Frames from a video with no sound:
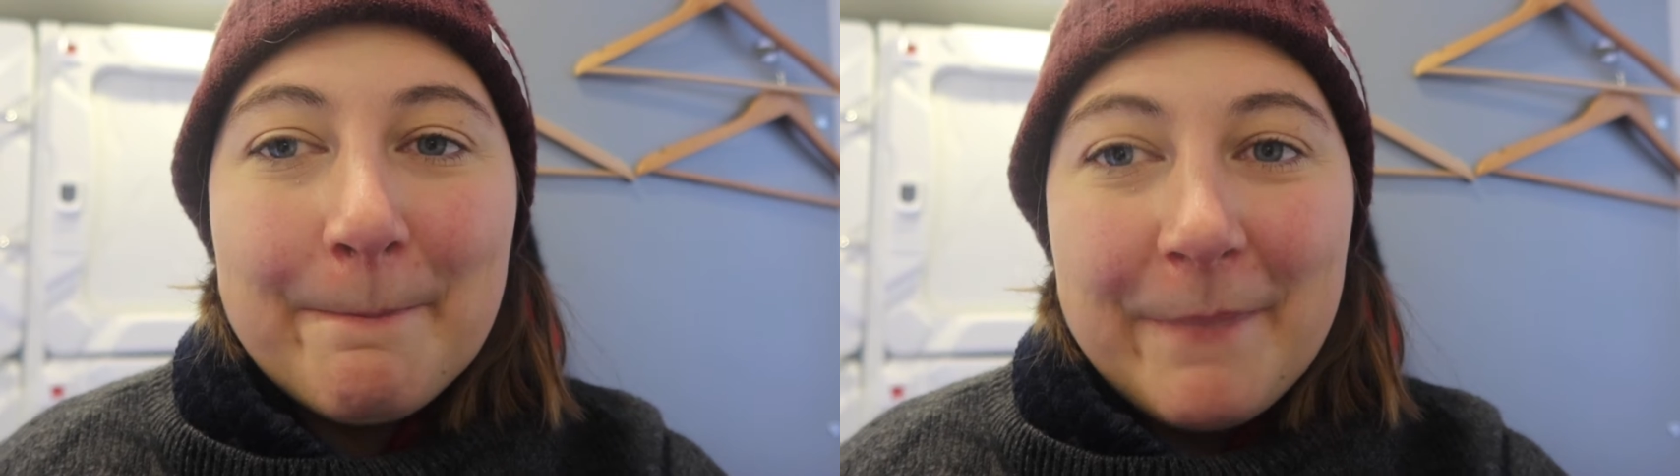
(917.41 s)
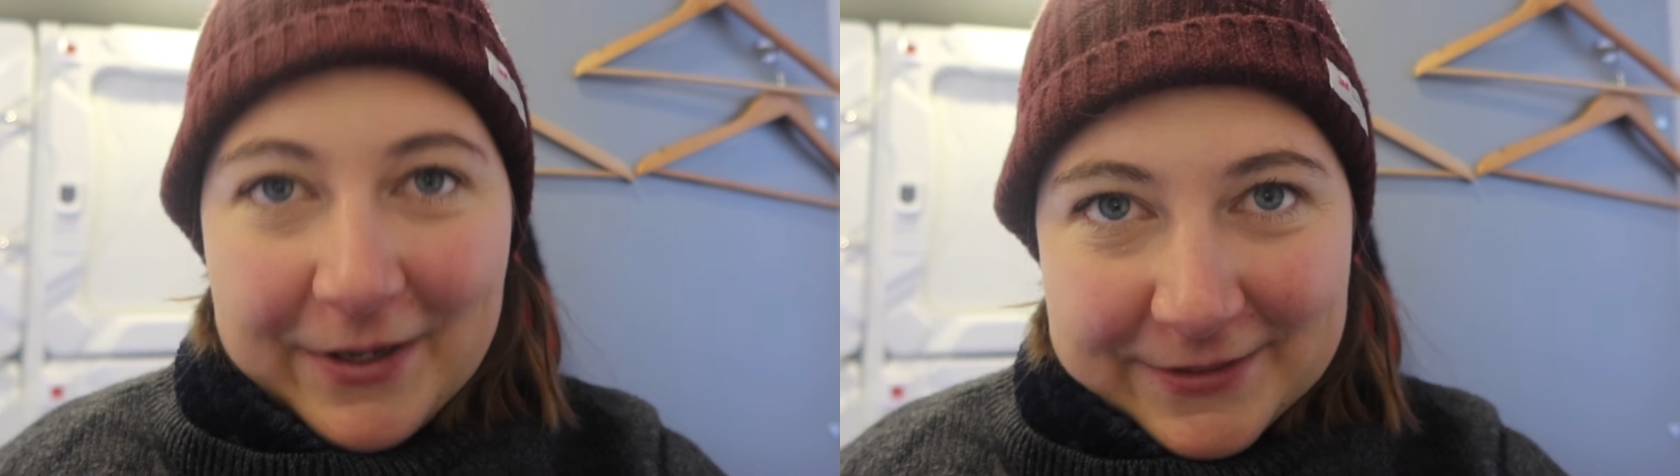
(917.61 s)

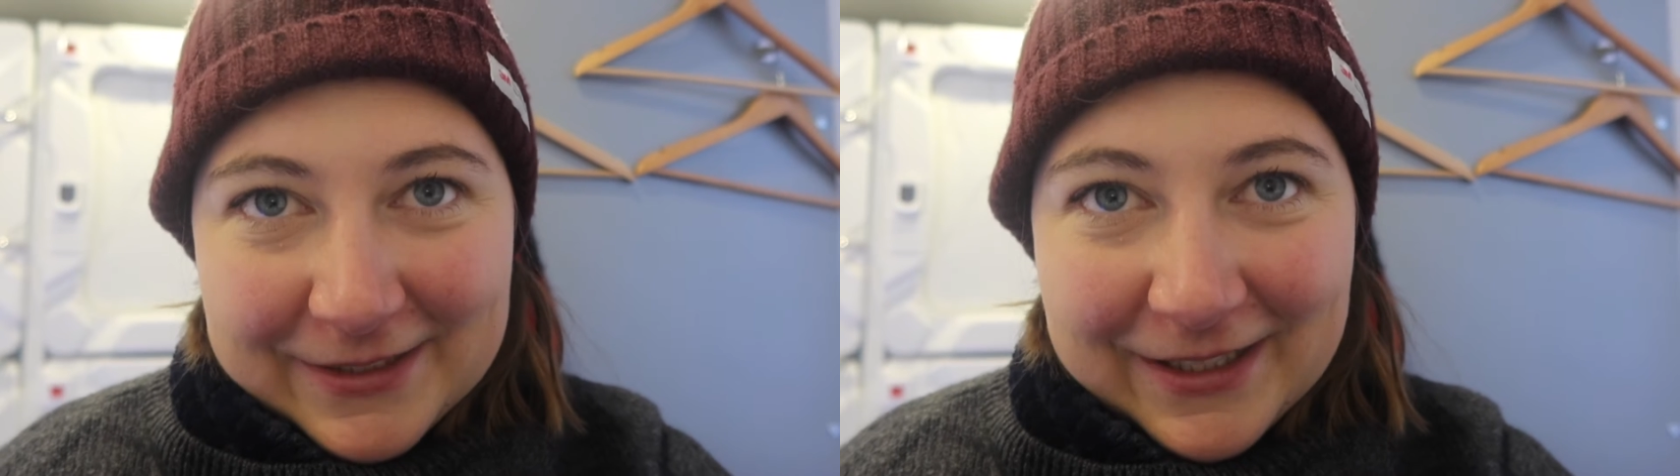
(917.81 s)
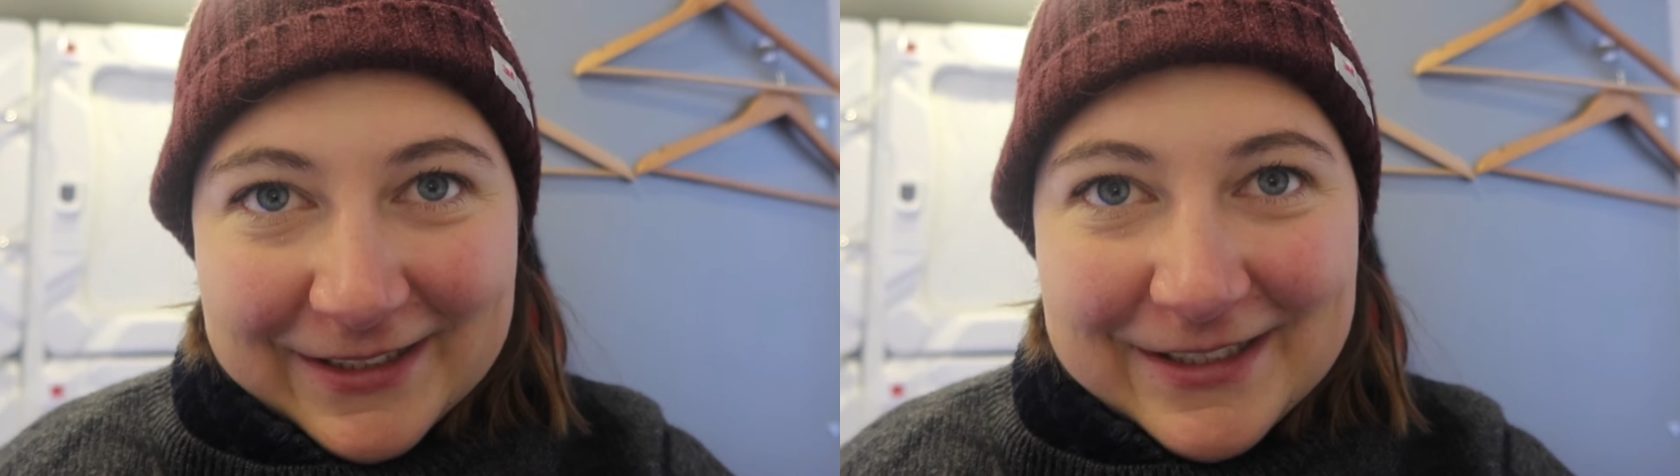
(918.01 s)
but
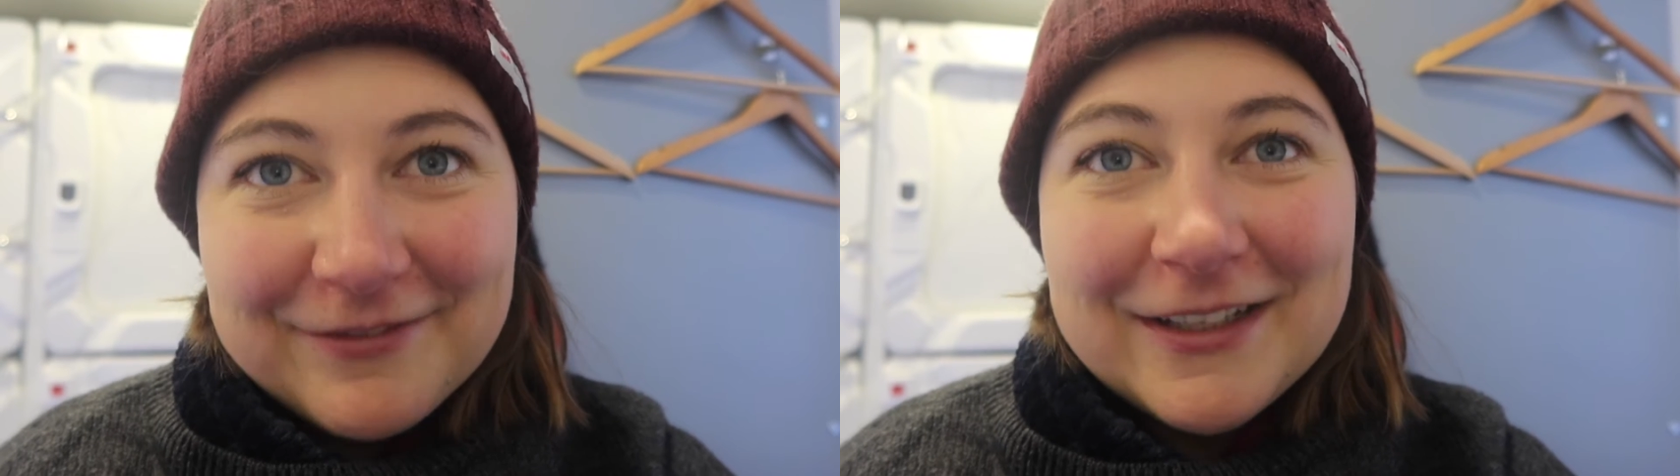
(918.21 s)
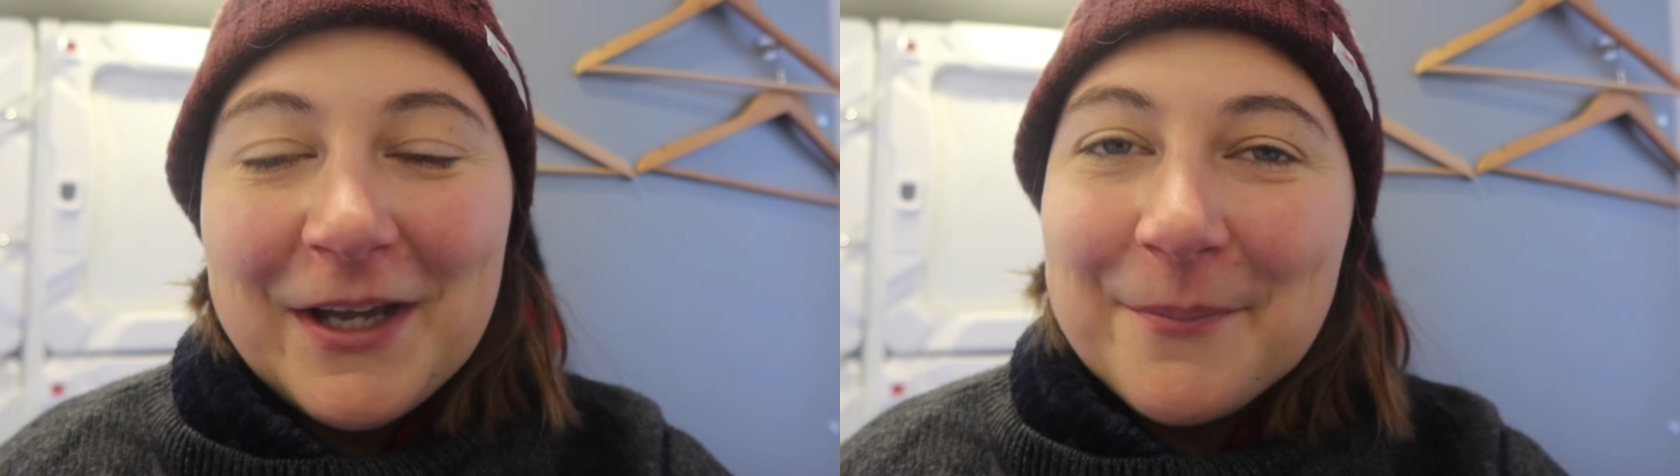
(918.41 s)
I can
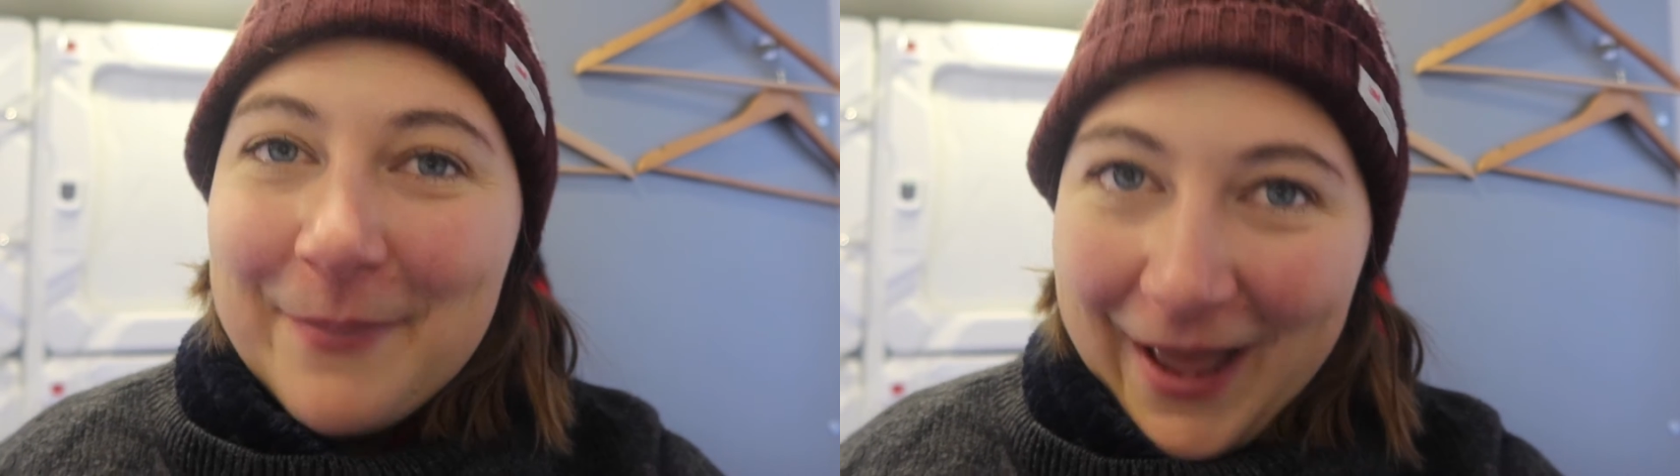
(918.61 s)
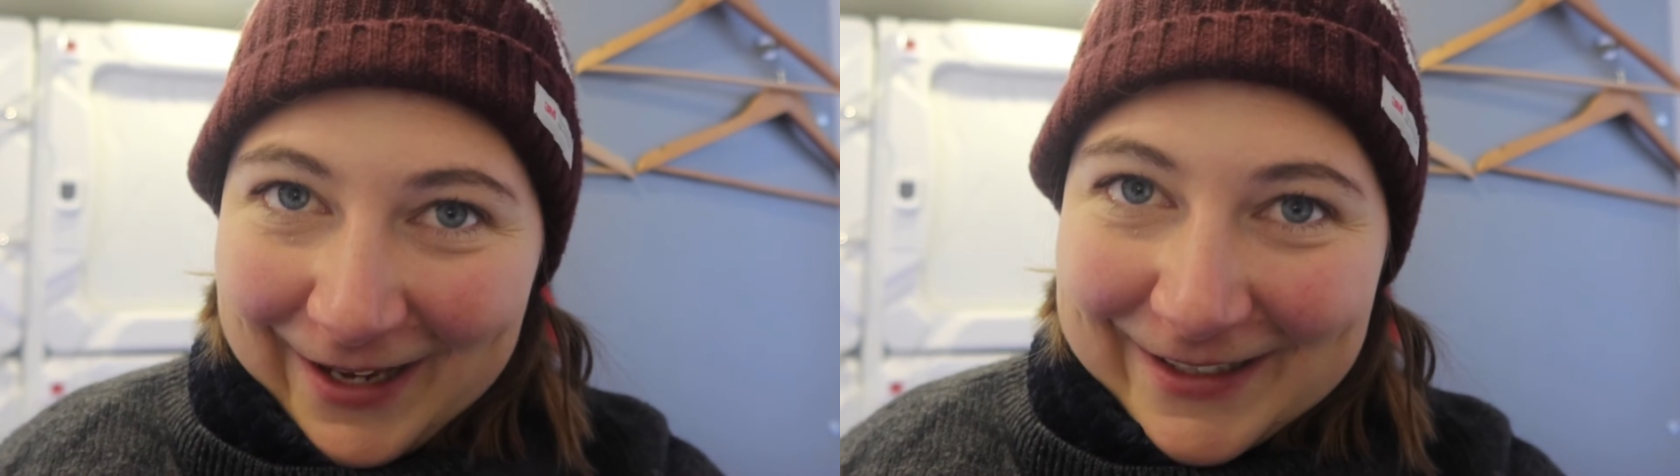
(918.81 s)
definitely come
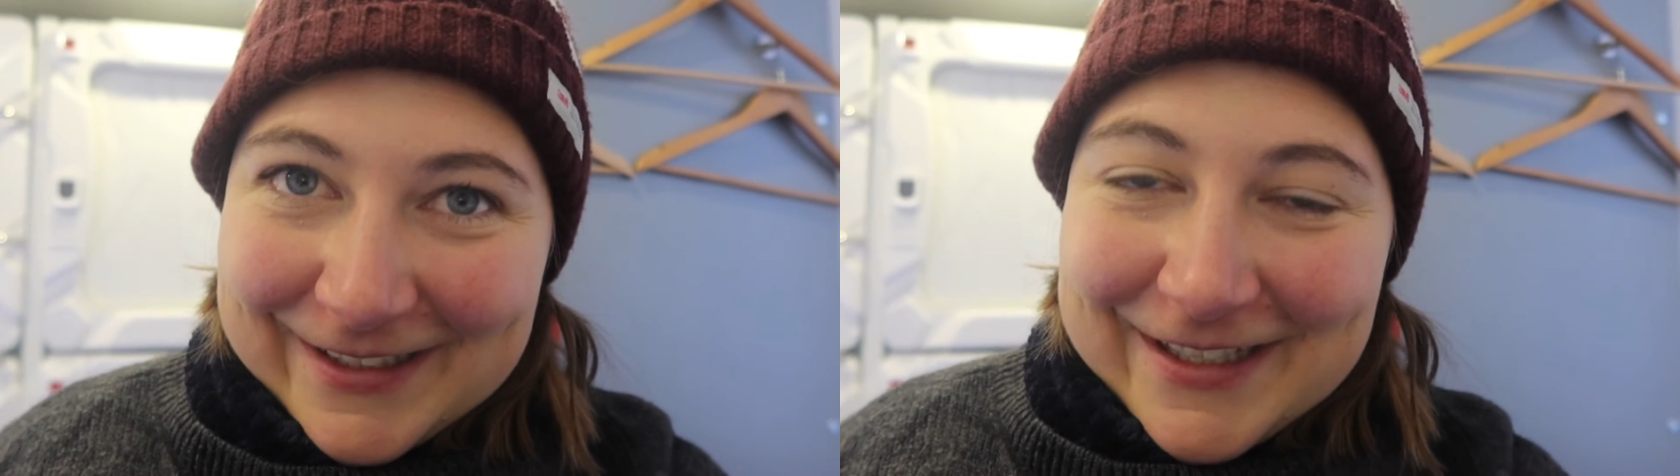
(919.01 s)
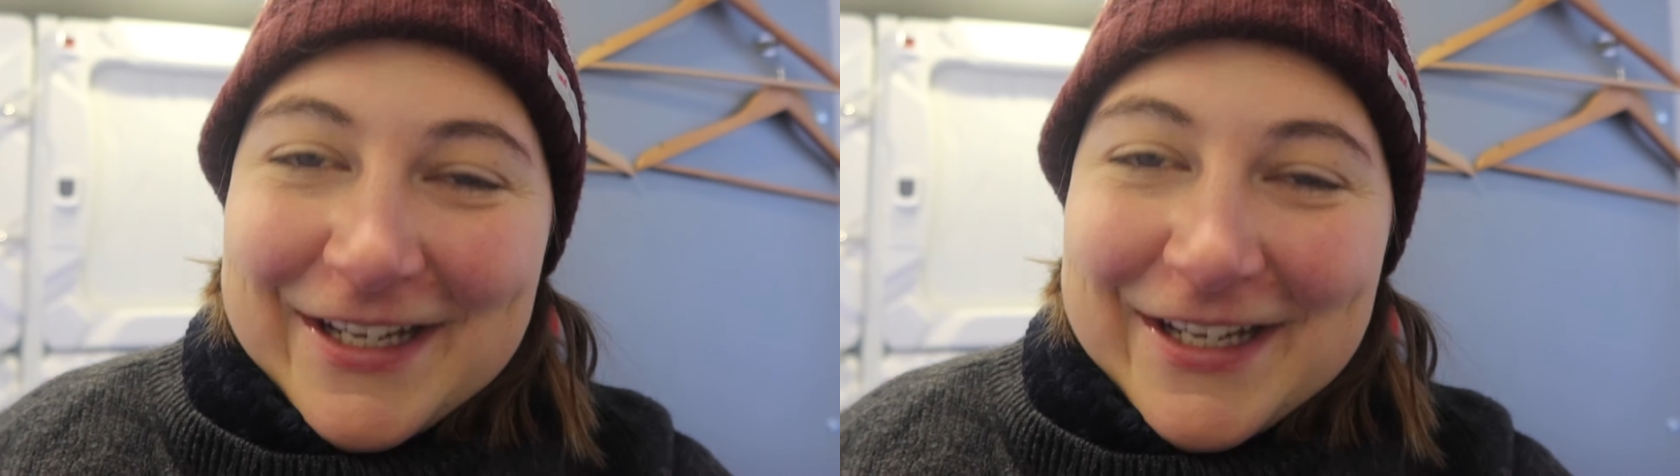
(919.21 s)
back.